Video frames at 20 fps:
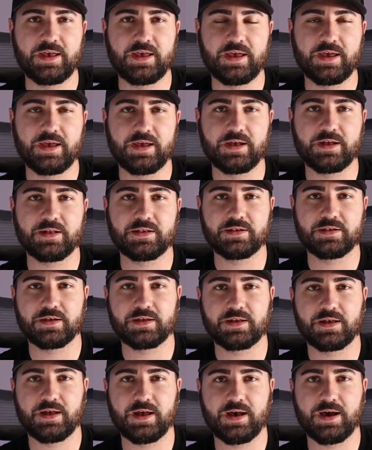and
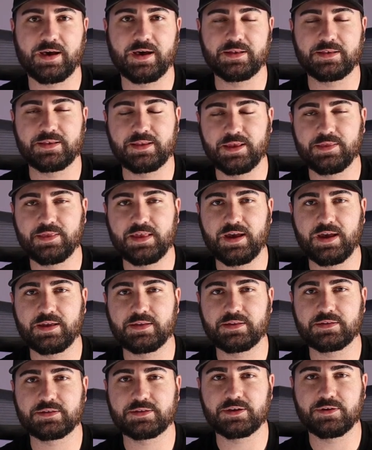I did
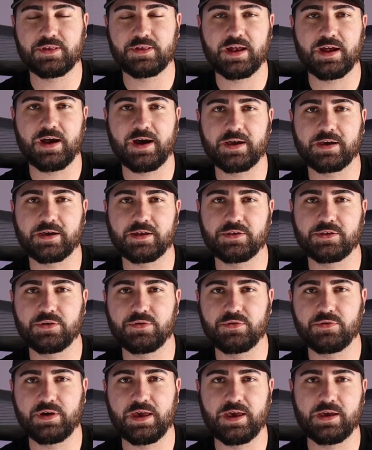that so that I could
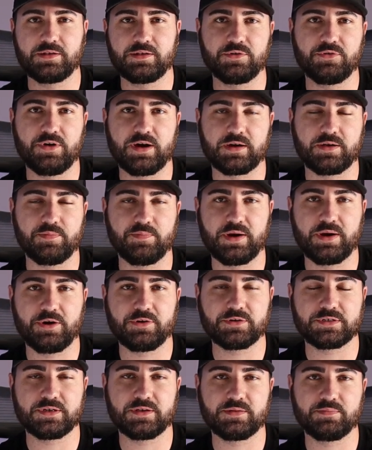do a direct
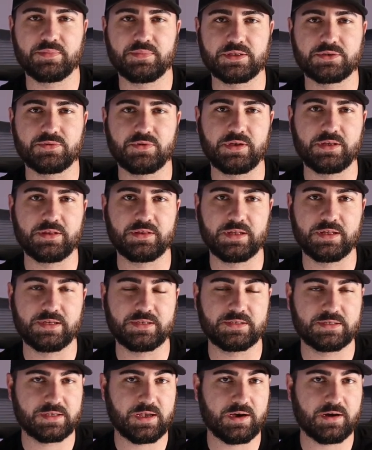comparison between the
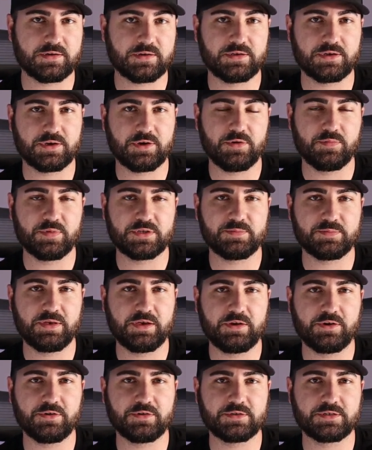stock Tacoma
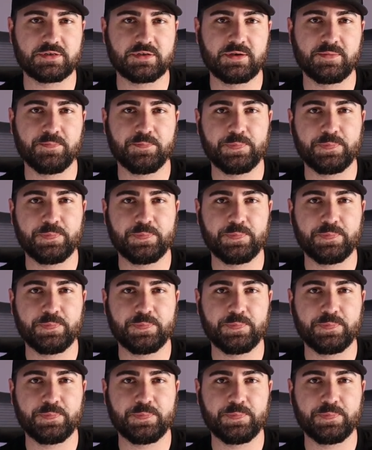speakers